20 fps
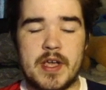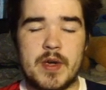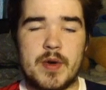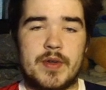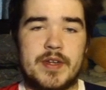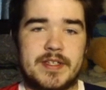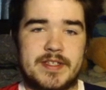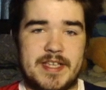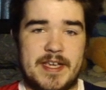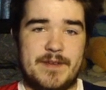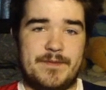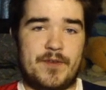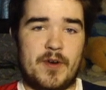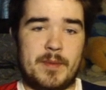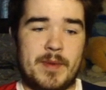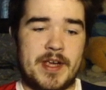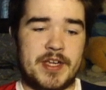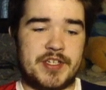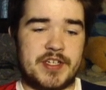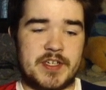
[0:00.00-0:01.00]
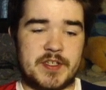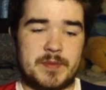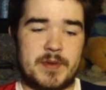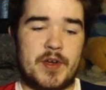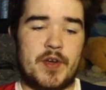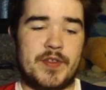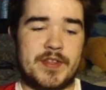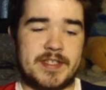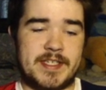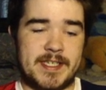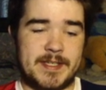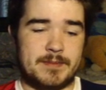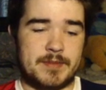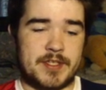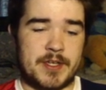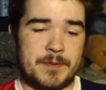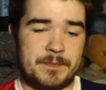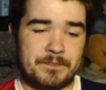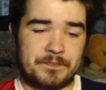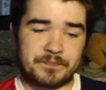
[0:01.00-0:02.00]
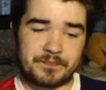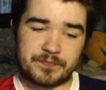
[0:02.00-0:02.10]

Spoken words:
with the same formation as my other team, so